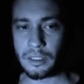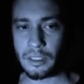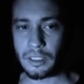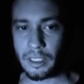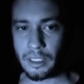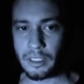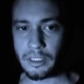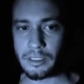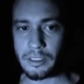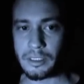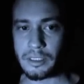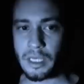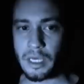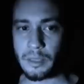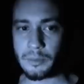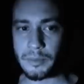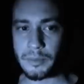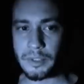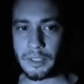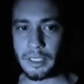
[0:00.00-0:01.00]
It is
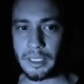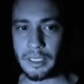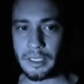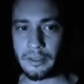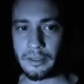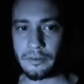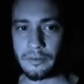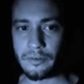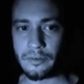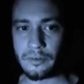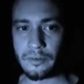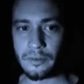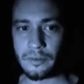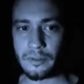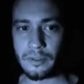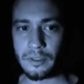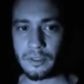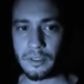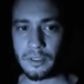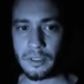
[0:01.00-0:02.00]
time to leave.
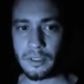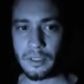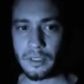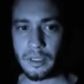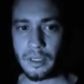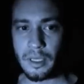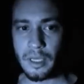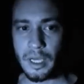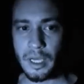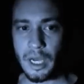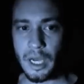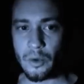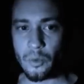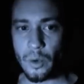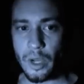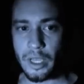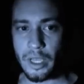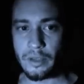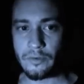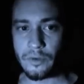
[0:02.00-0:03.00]
I
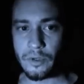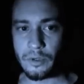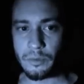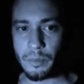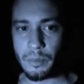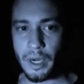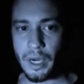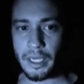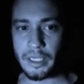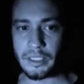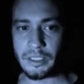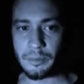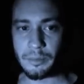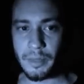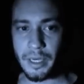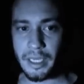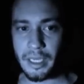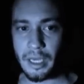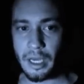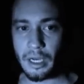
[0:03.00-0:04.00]
wave goodbye to
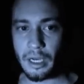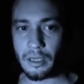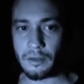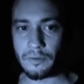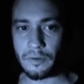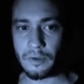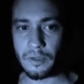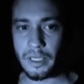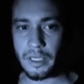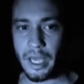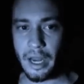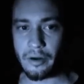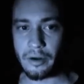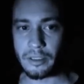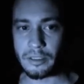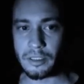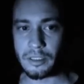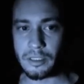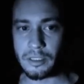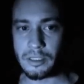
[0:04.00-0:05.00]
my colourful
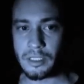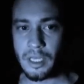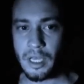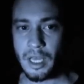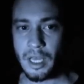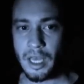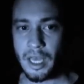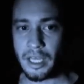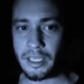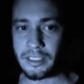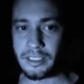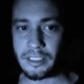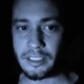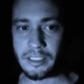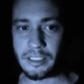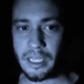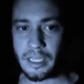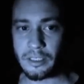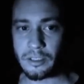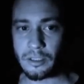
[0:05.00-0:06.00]
characters and
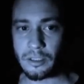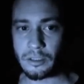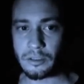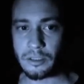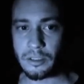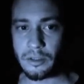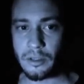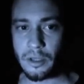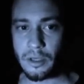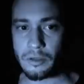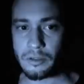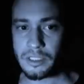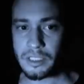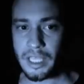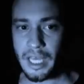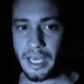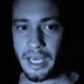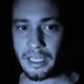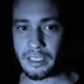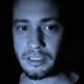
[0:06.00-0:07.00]
descend onto those
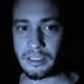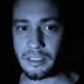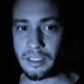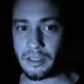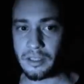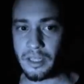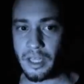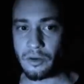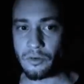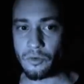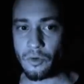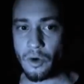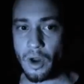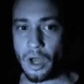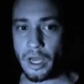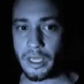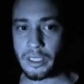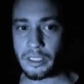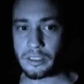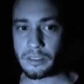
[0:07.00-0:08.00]
sands that then
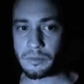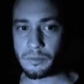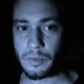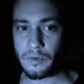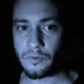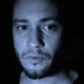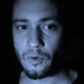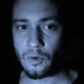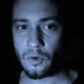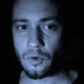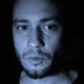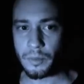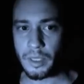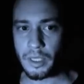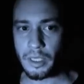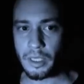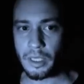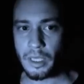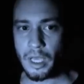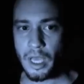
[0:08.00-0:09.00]
rise before
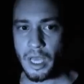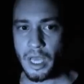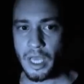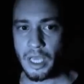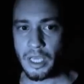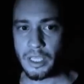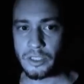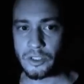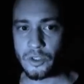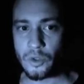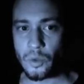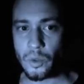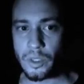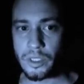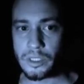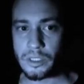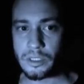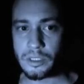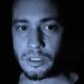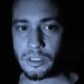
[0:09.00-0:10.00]
me in
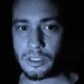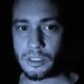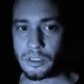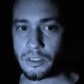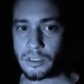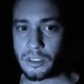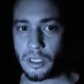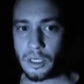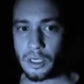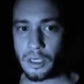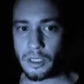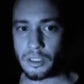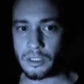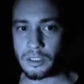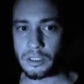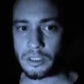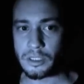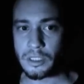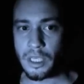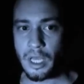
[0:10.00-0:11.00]
twists and
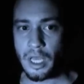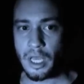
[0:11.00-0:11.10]
turns,